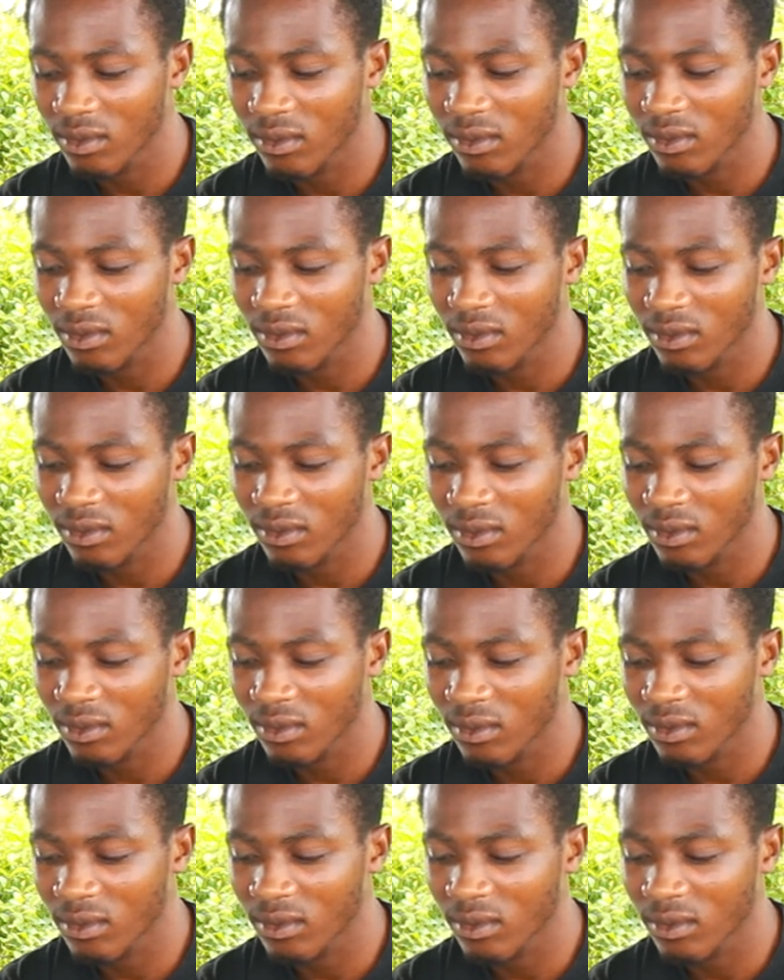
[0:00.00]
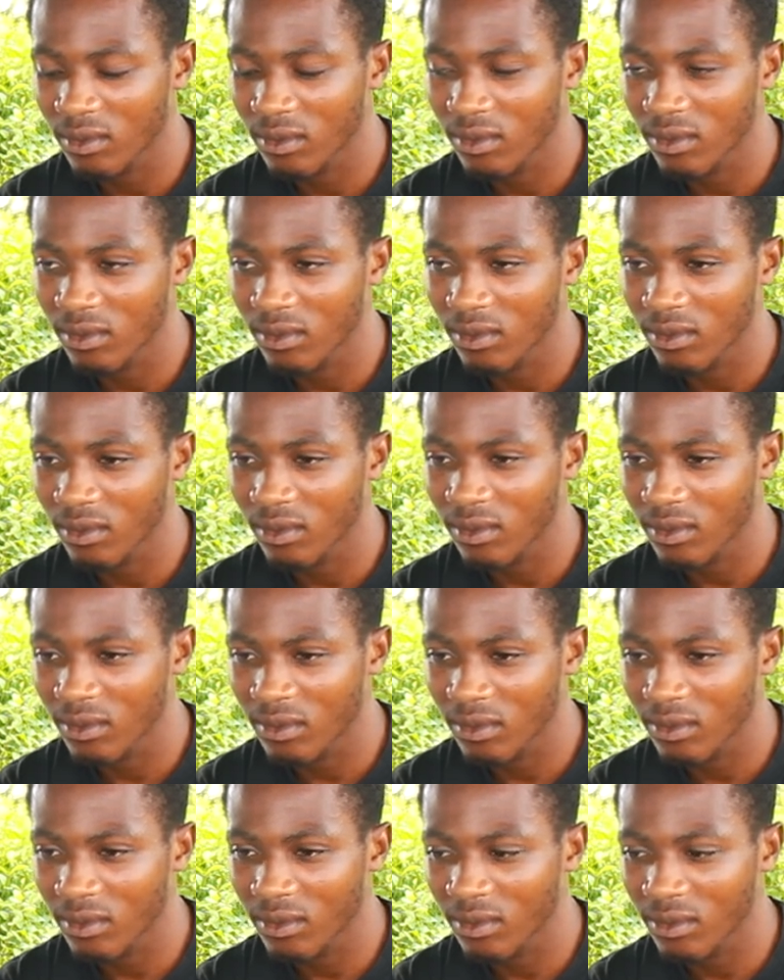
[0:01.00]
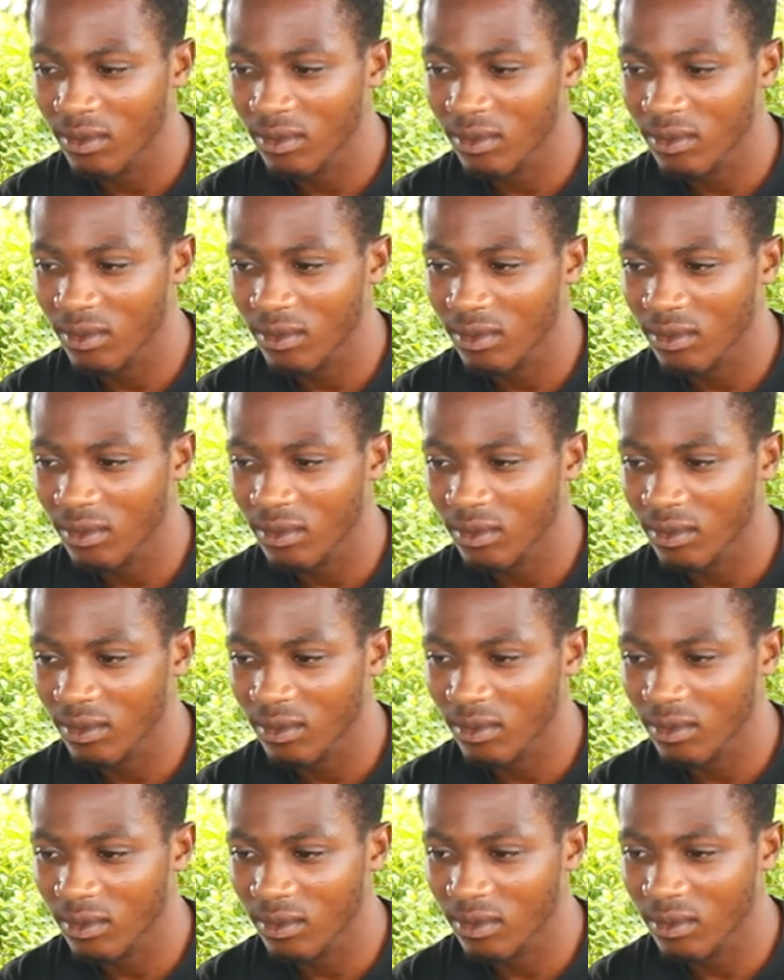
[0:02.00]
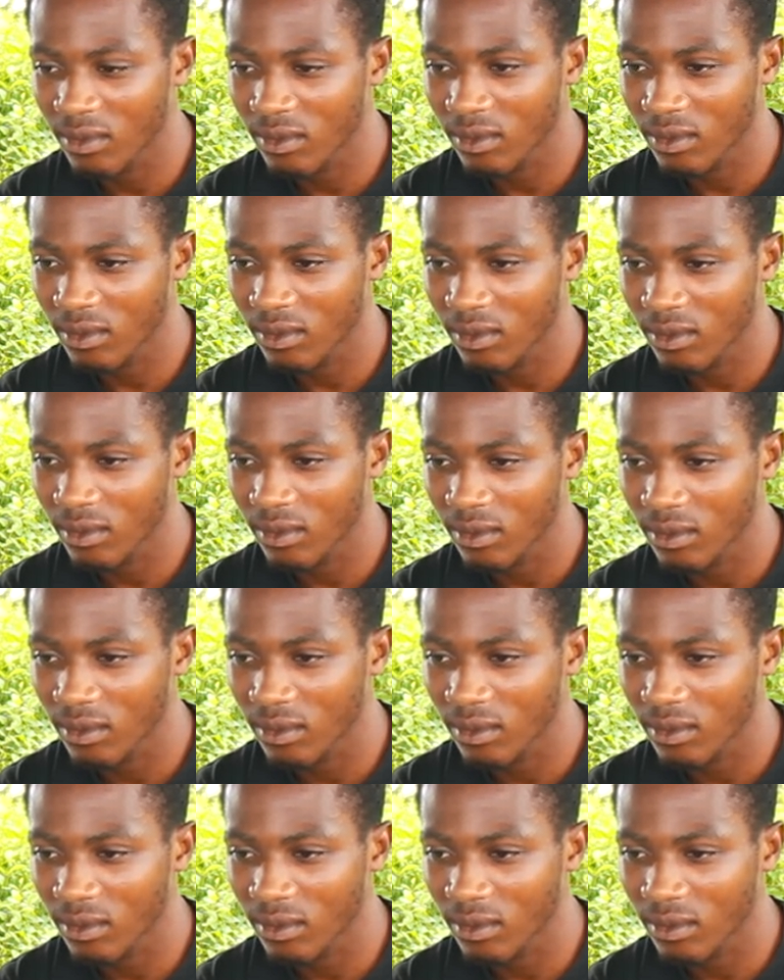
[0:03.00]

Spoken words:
(not speaking)